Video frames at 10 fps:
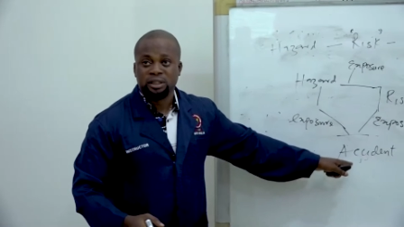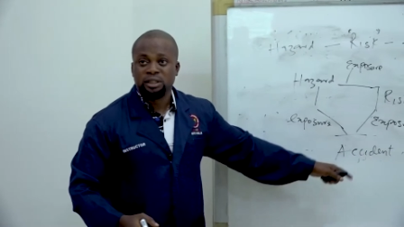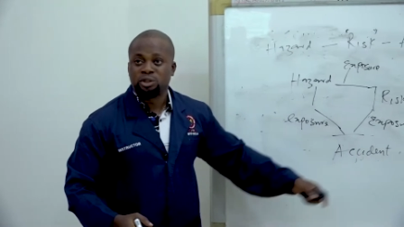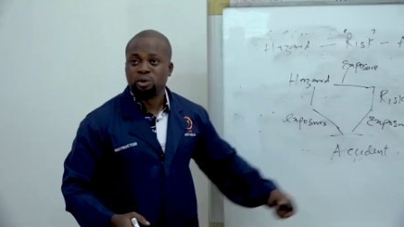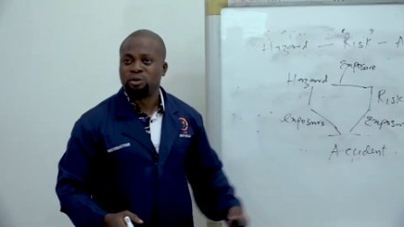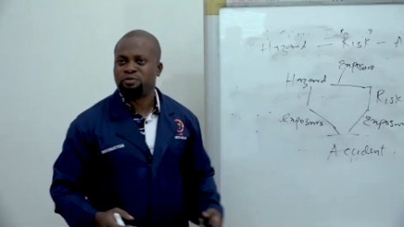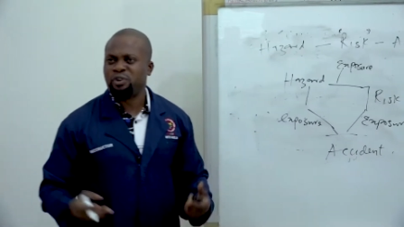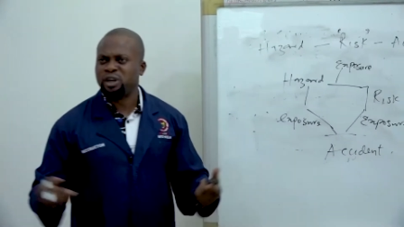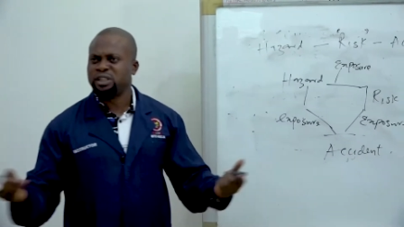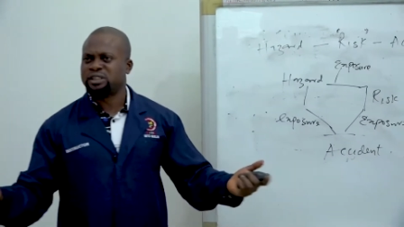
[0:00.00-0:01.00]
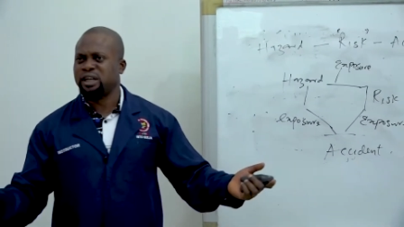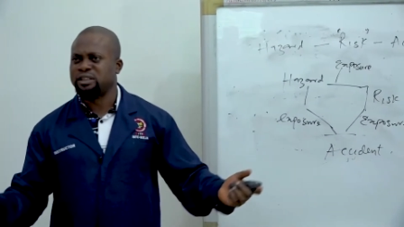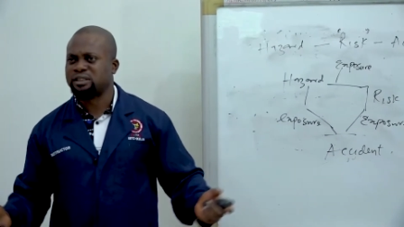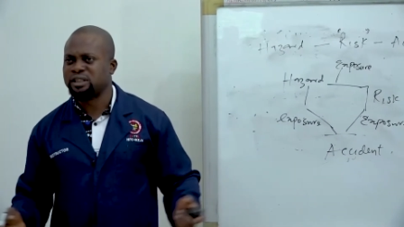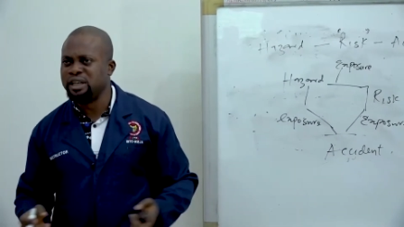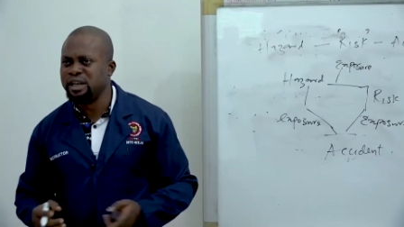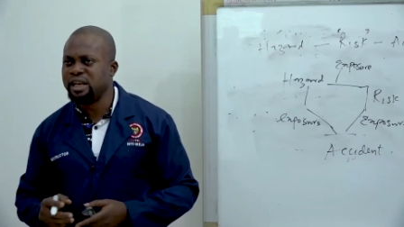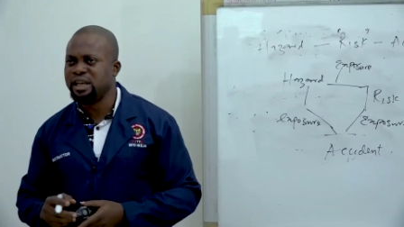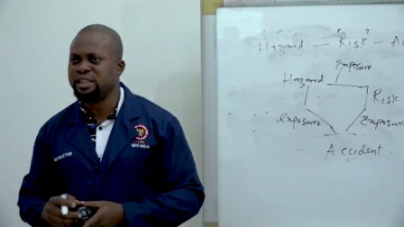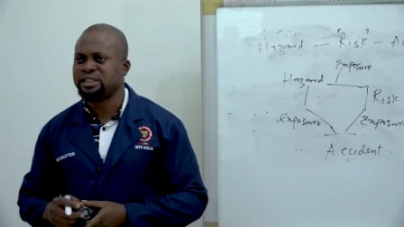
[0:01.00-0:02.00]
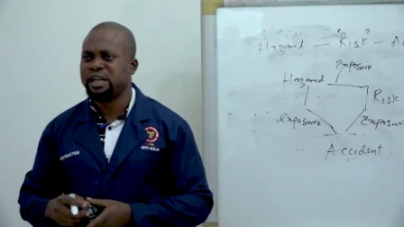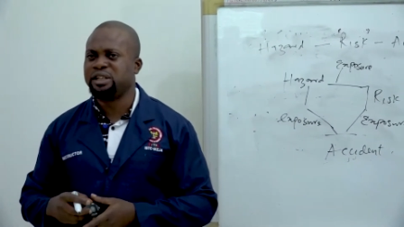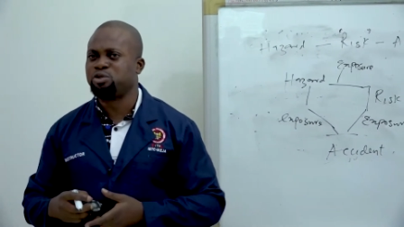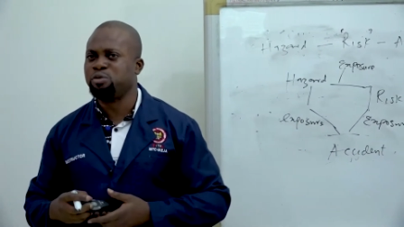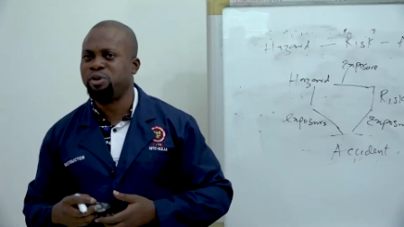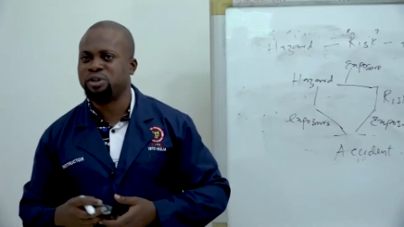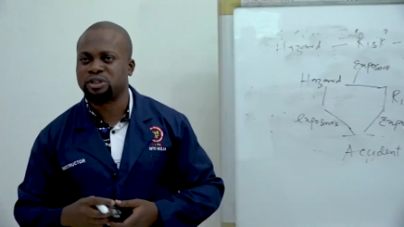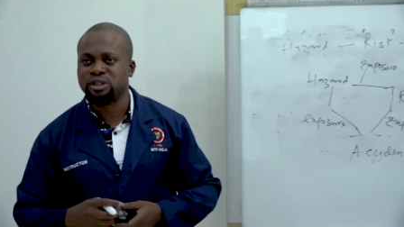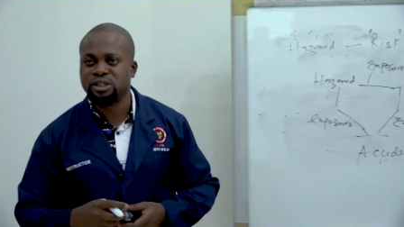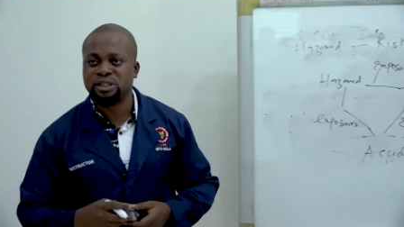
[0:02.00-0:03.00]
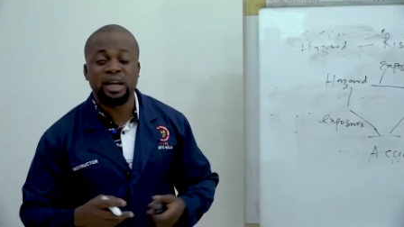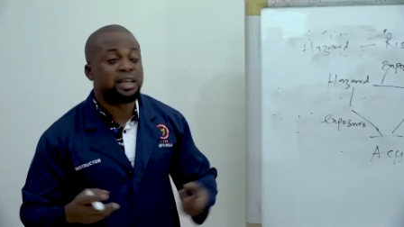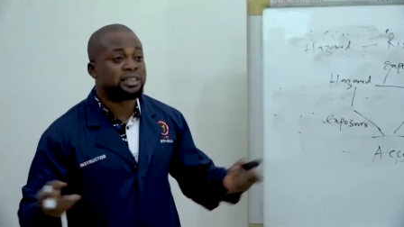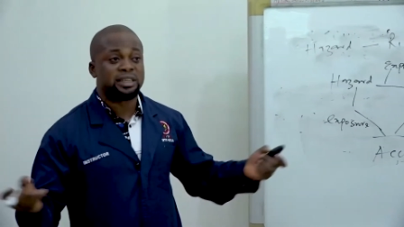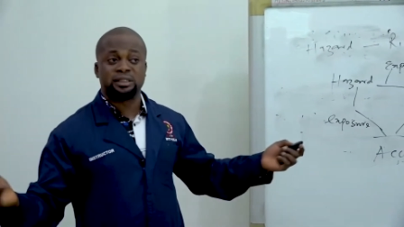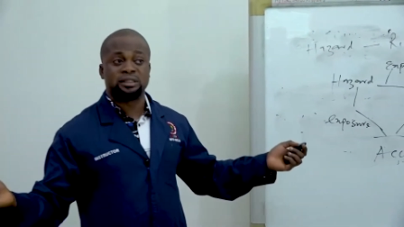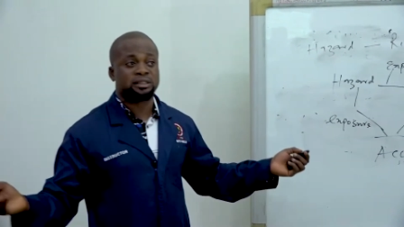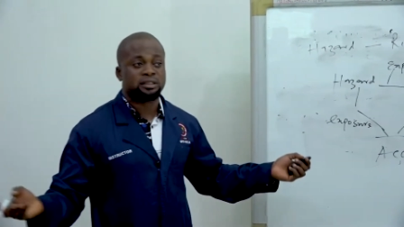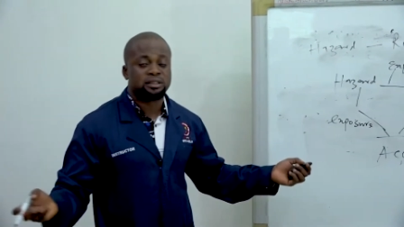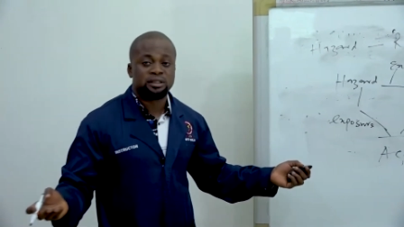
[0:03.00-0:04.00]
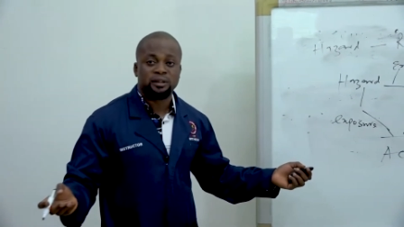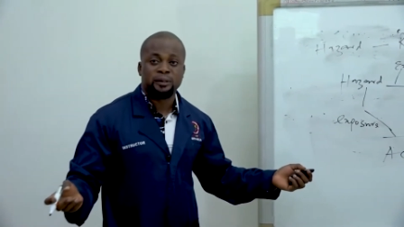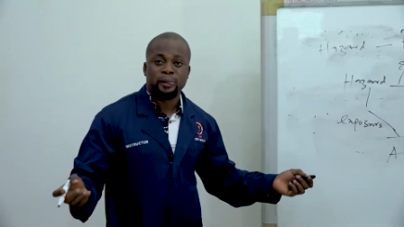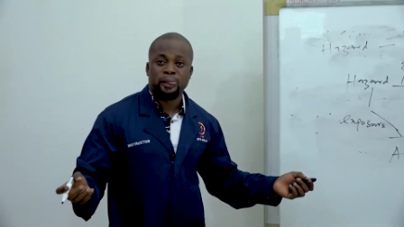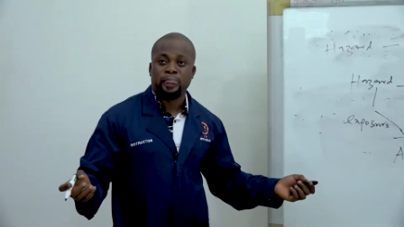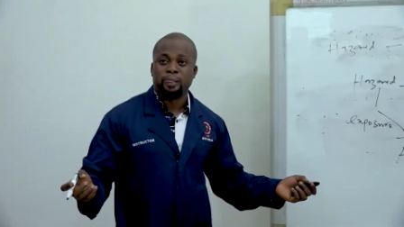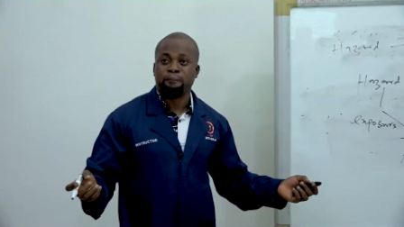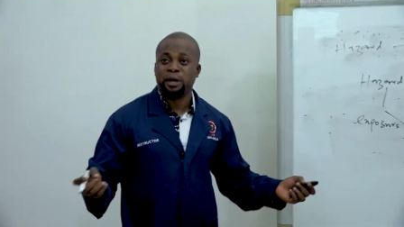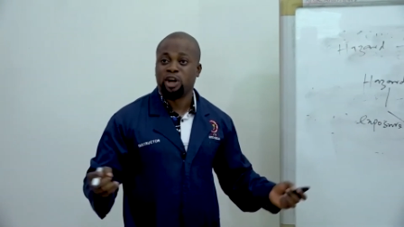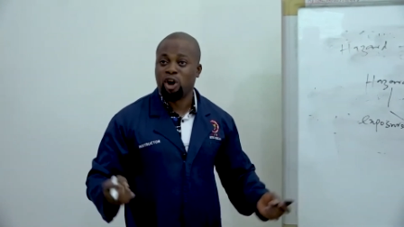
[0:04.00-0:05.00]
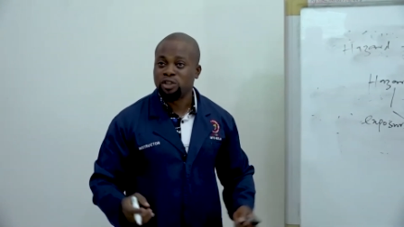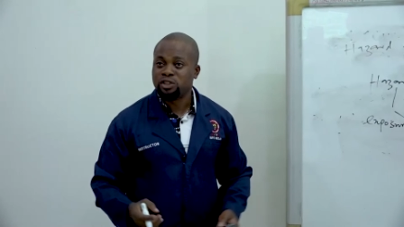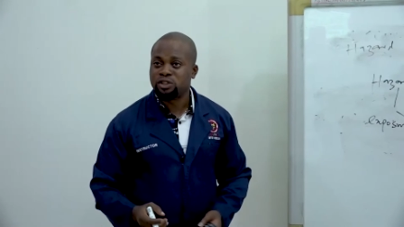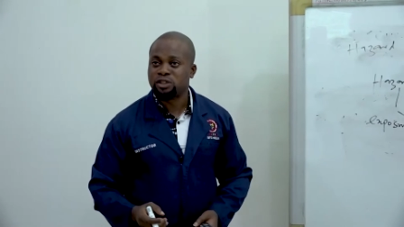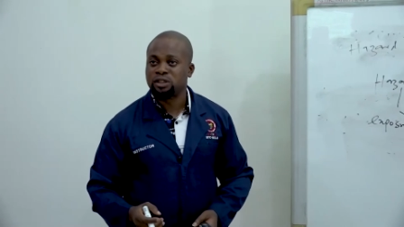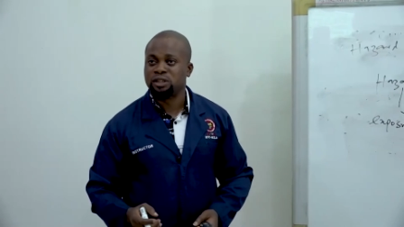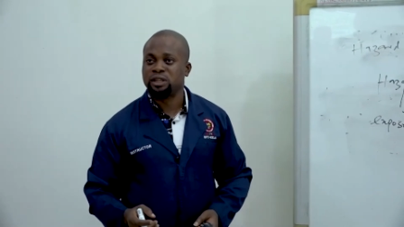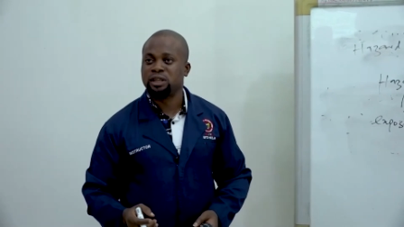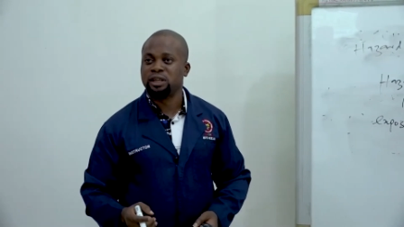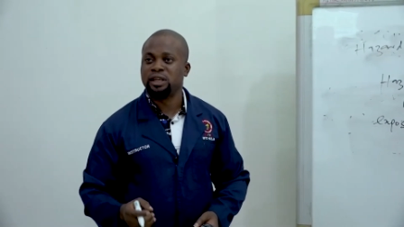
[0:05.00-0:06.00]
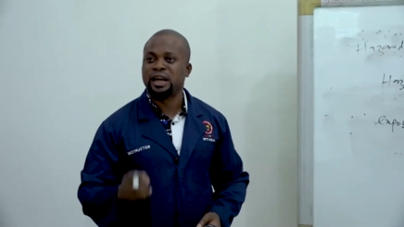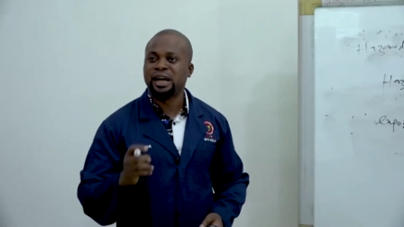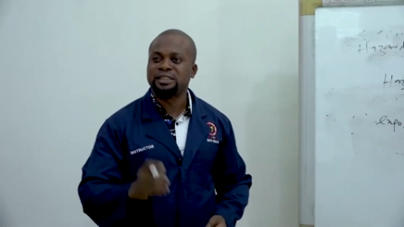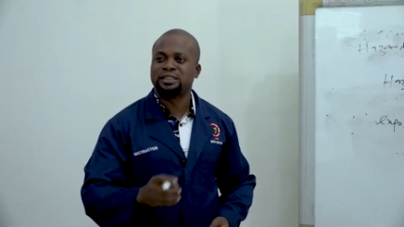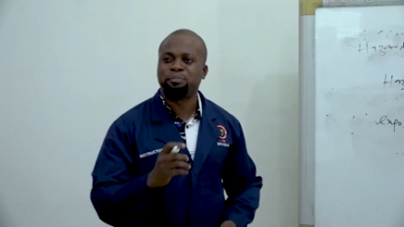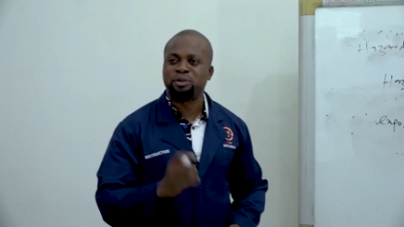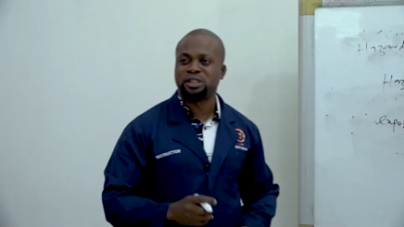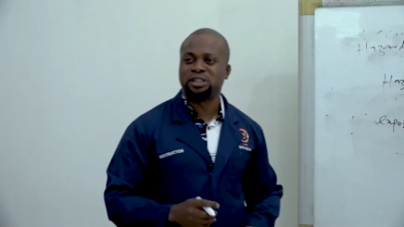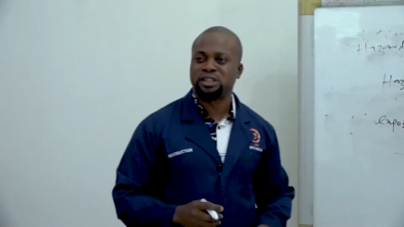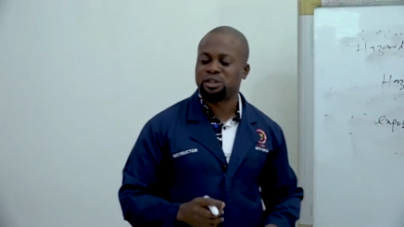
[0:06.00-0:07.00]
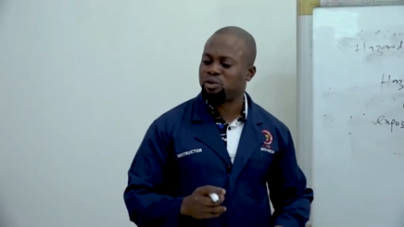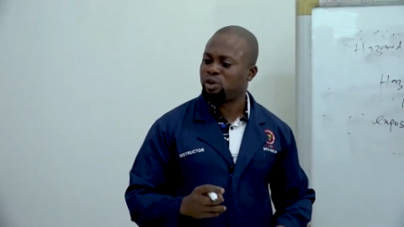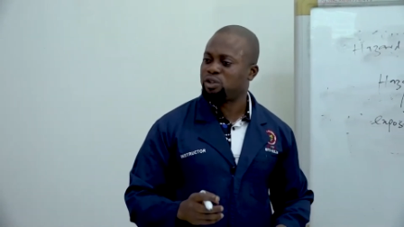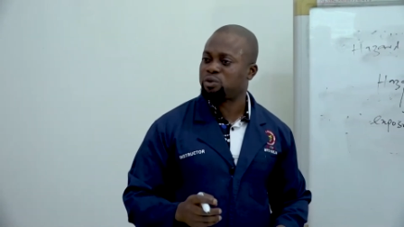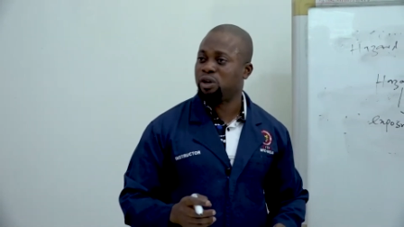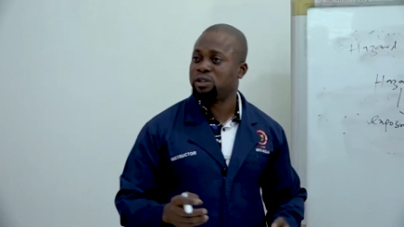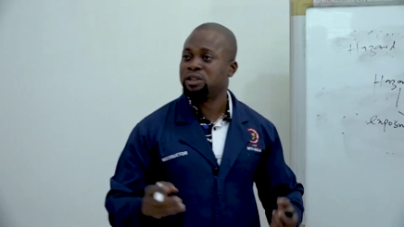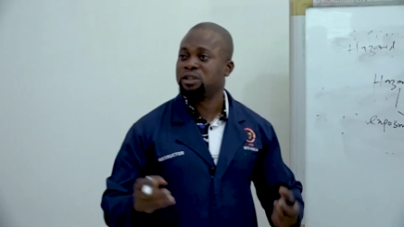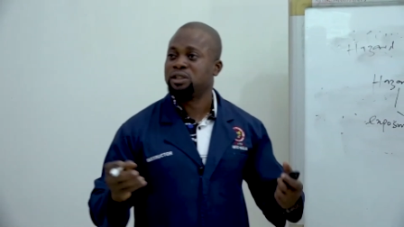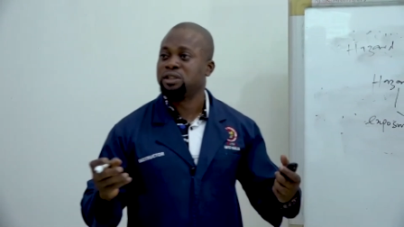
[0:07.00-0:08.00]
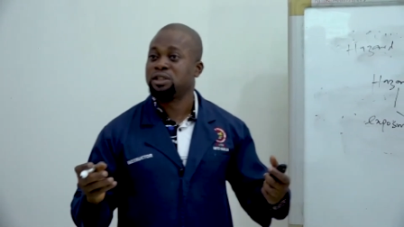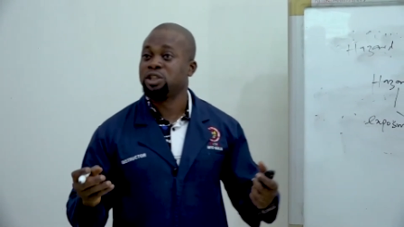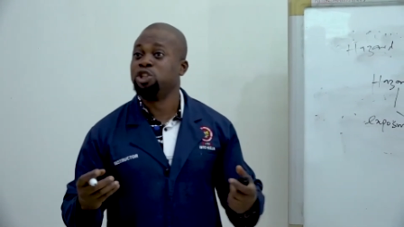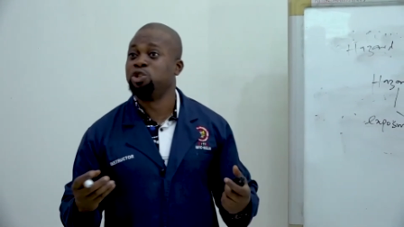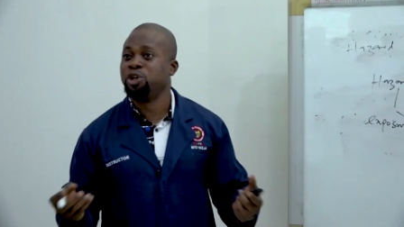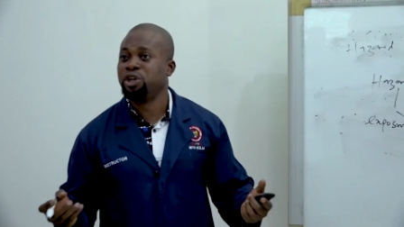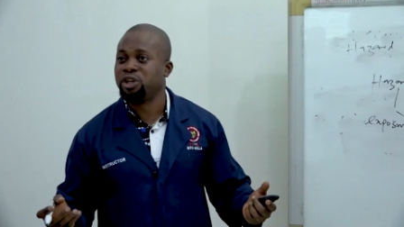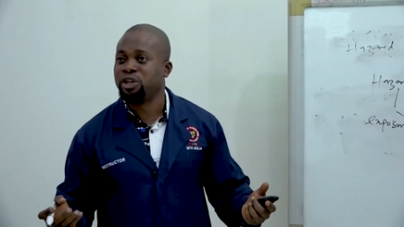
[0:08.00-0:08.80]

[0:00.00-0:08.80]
So, for instance, a nail inside a toolbox is a hazard because it has the potential to cause what? Injury.